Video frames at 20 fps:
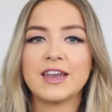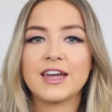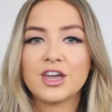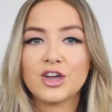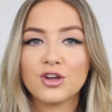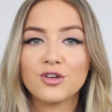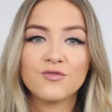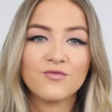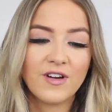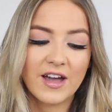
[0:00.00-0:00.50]
and I
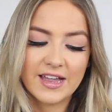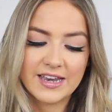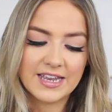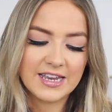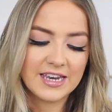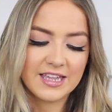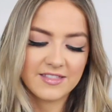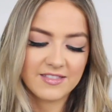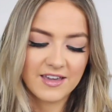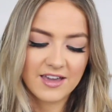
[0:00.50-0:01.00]
couldn't find
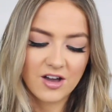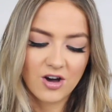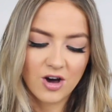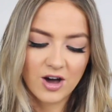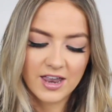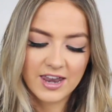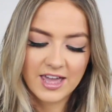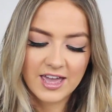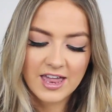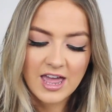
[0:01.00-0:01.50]
anything
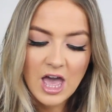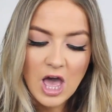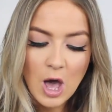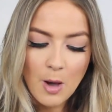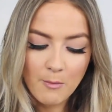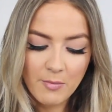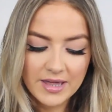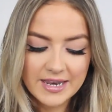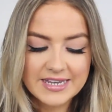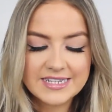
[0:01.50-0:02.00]
on it,
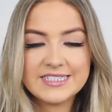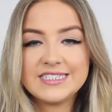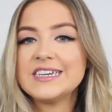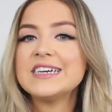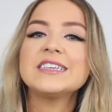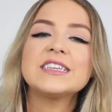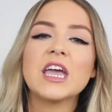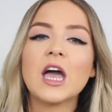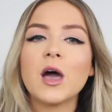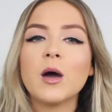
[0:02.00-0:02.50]
but it
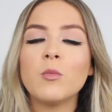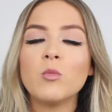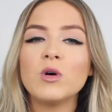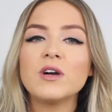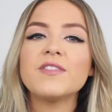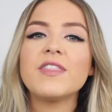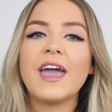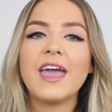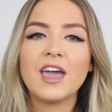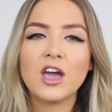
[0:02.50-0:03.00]
did come
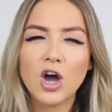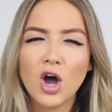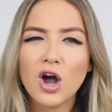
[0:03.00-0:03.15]
with a